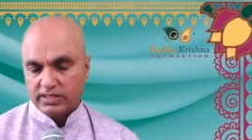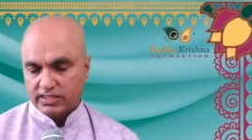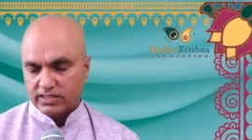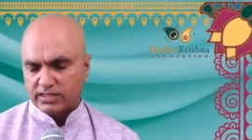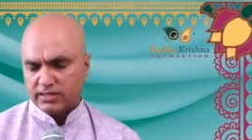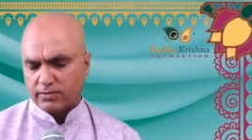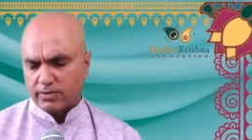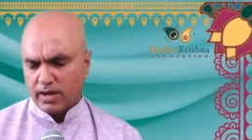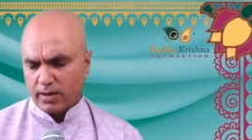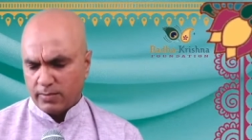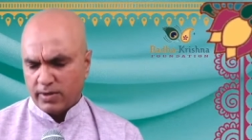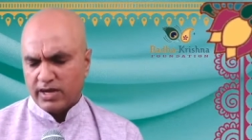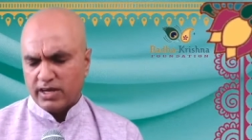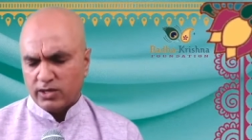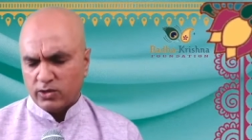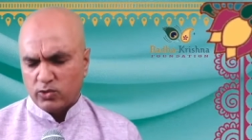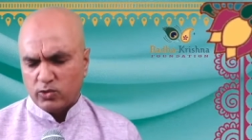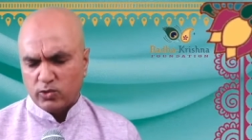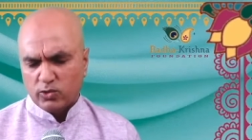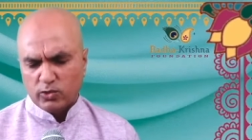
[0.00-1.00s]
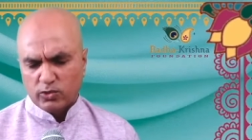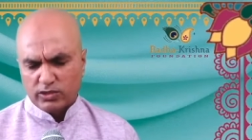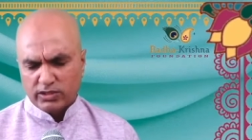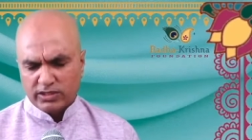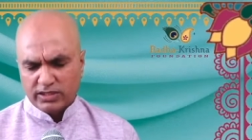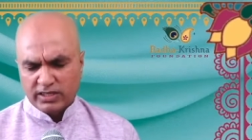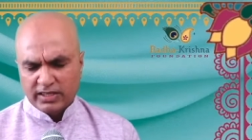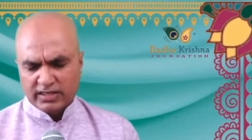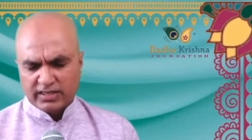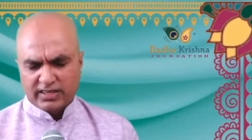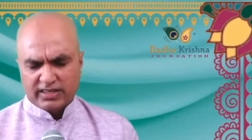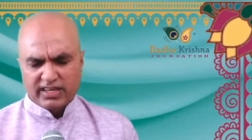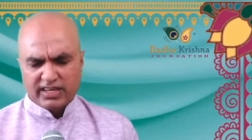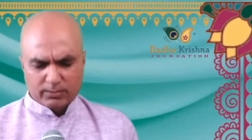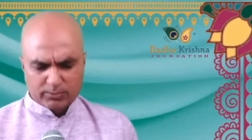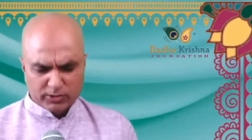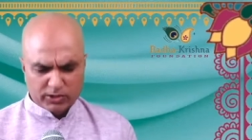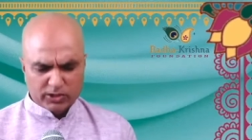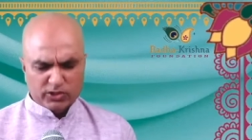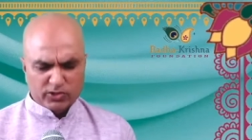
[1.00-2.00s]
this is a Ramayana quote
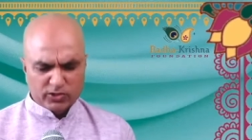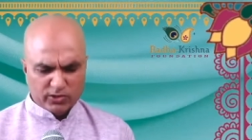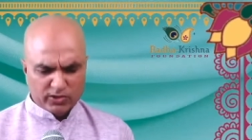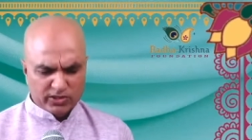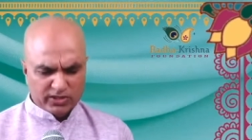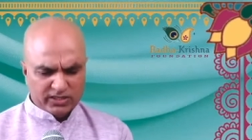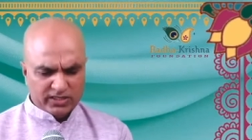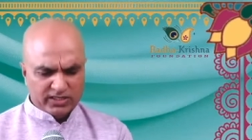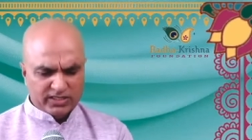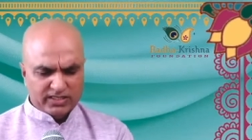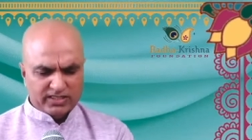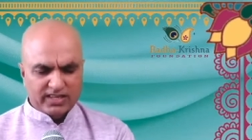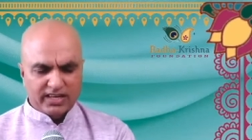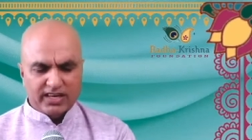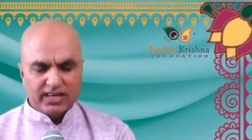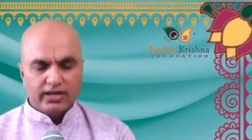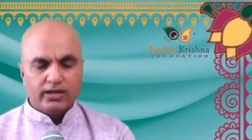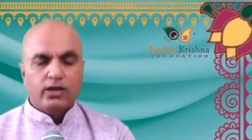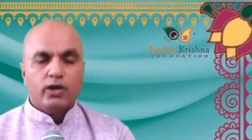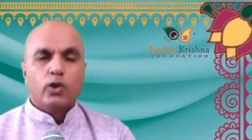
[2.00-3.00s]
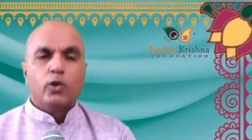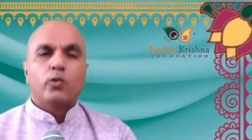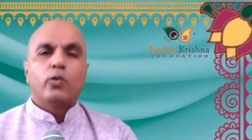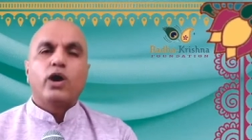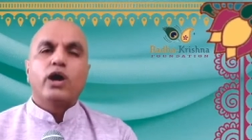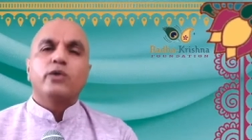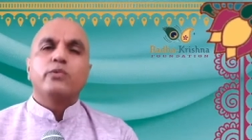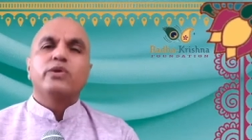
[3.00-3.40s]
that helps us to understand